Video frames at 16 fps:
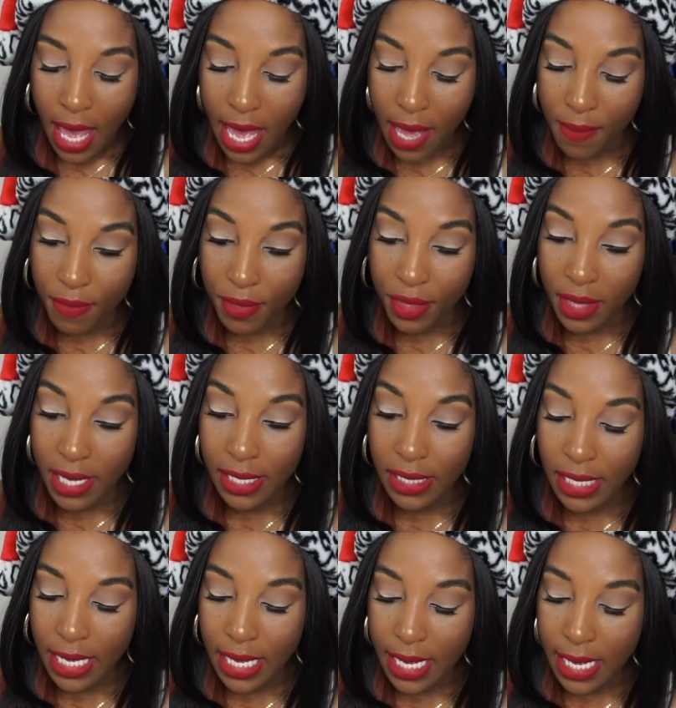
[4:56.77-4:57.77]
Um,
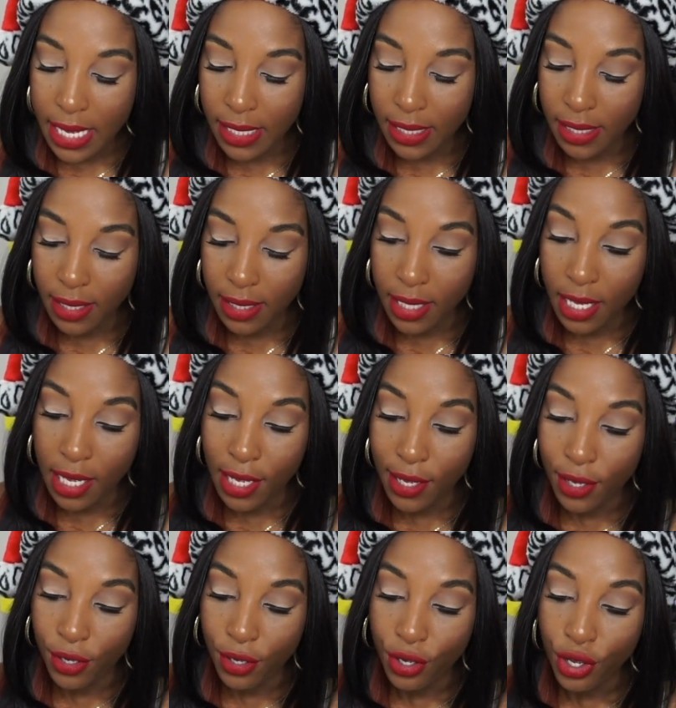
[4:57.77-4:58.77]
this is
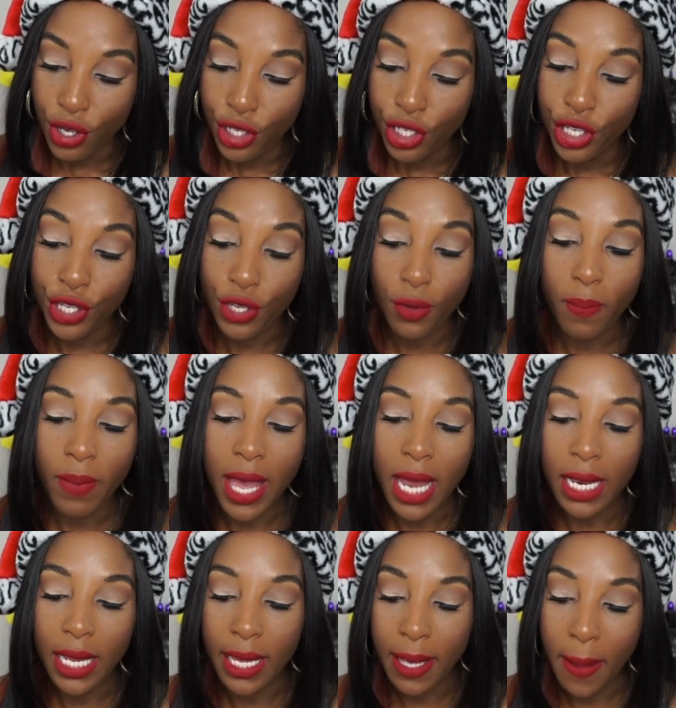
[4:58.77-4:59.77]
the
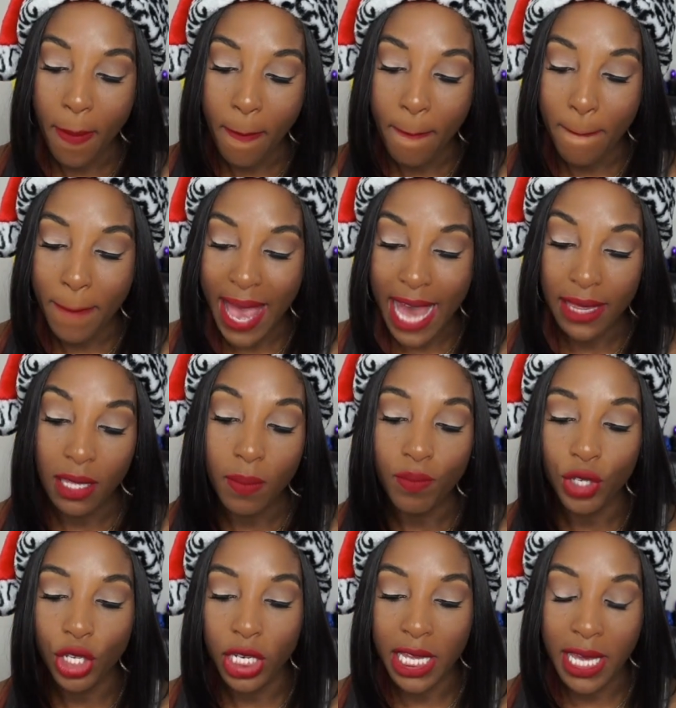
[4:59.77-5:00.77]
Cubella Bath
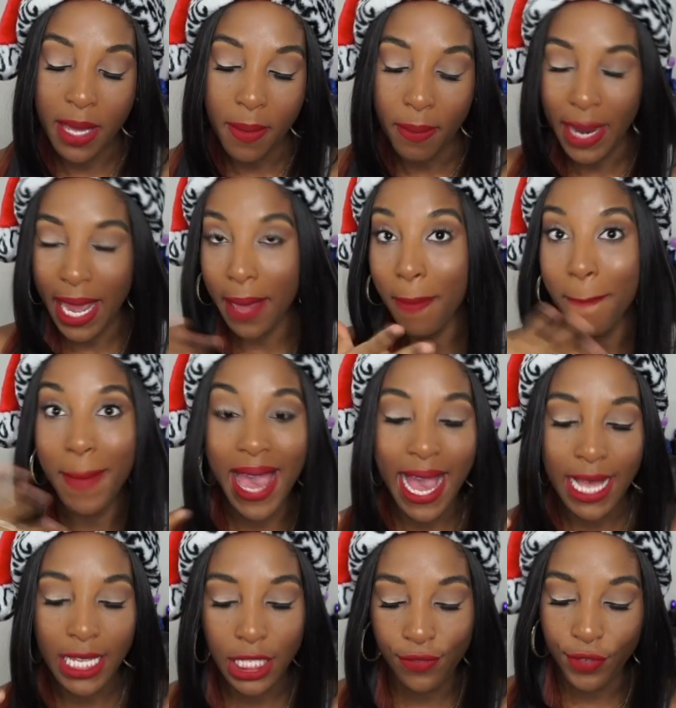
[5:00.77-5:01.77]
and Beauty like
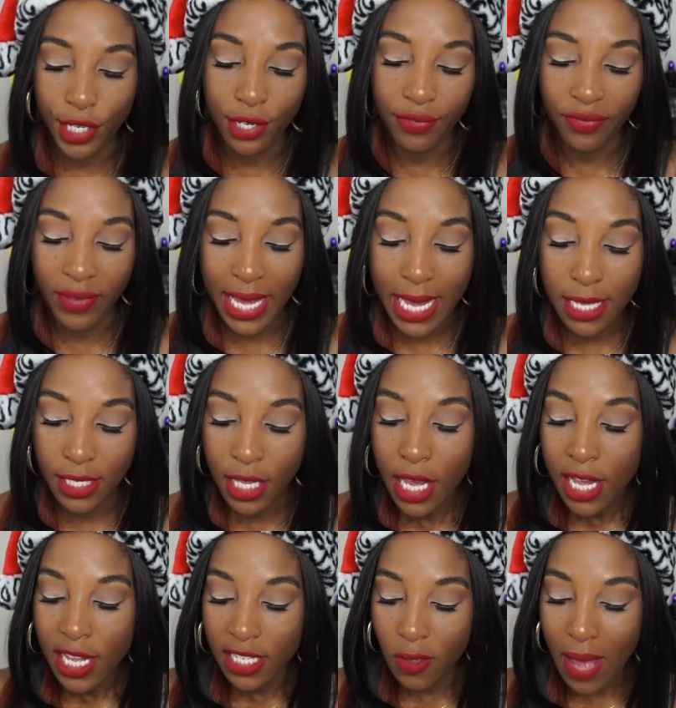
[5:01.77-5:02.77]
mask for your face.
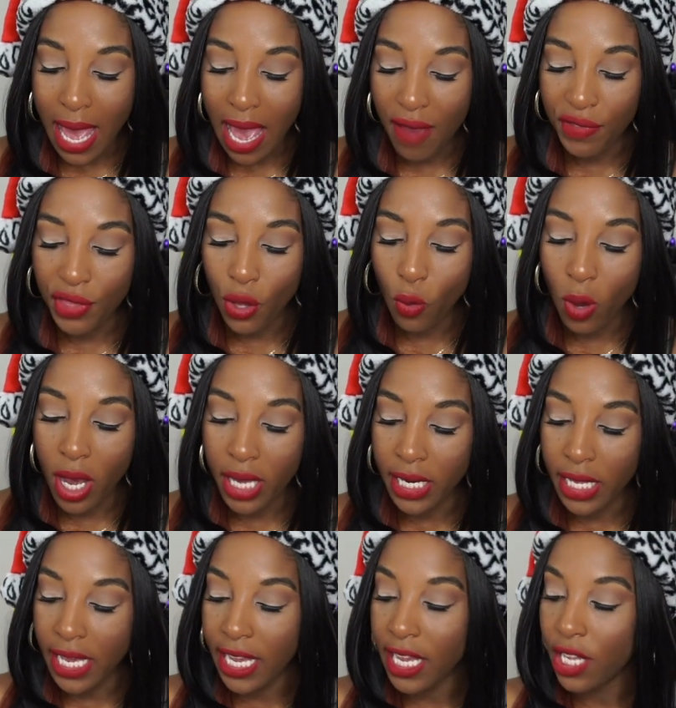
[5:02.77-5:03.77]
So I have the
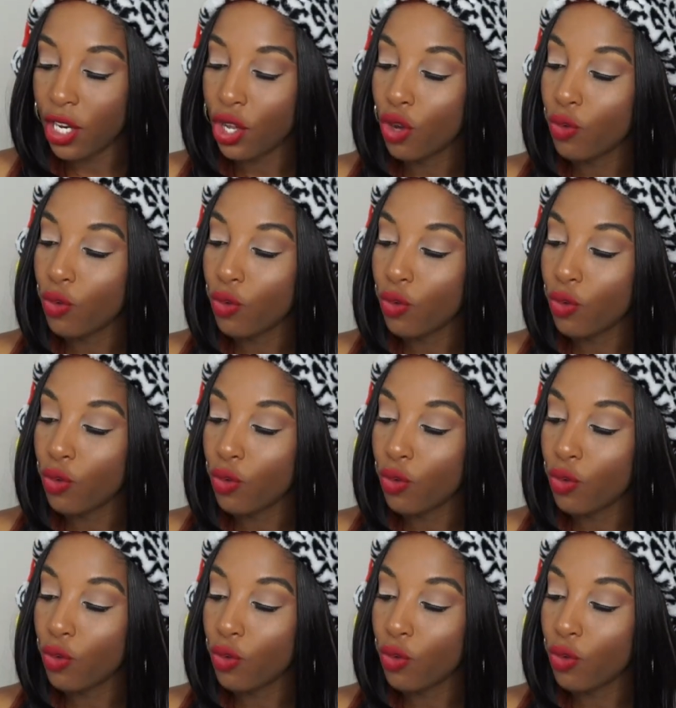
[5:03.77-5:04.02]
one in